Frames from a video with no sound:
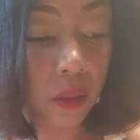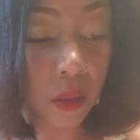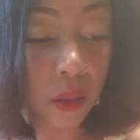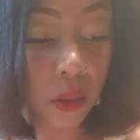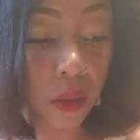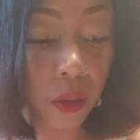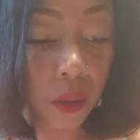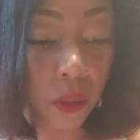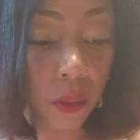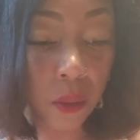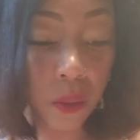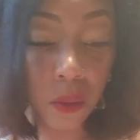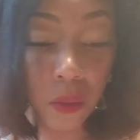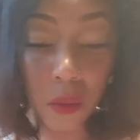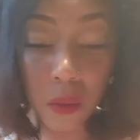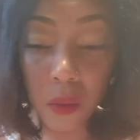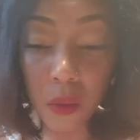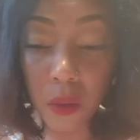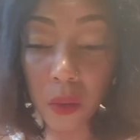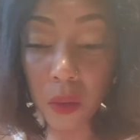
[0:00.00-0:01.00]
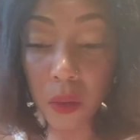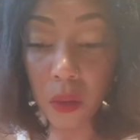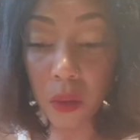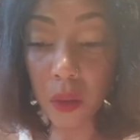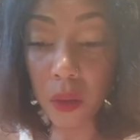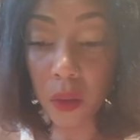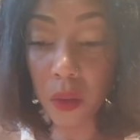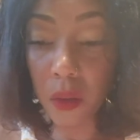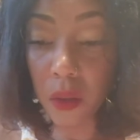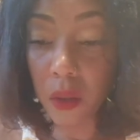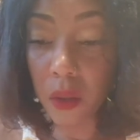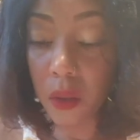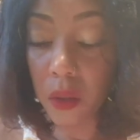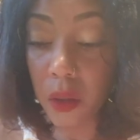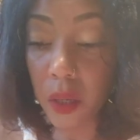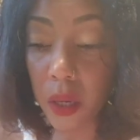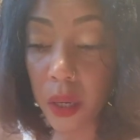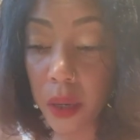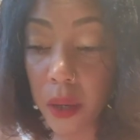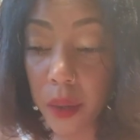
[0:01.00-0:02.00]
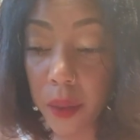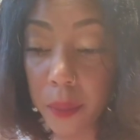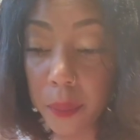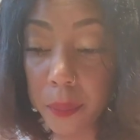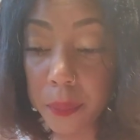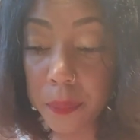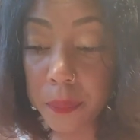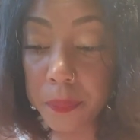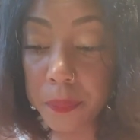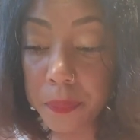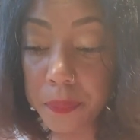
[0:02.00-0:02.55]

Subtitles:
you know?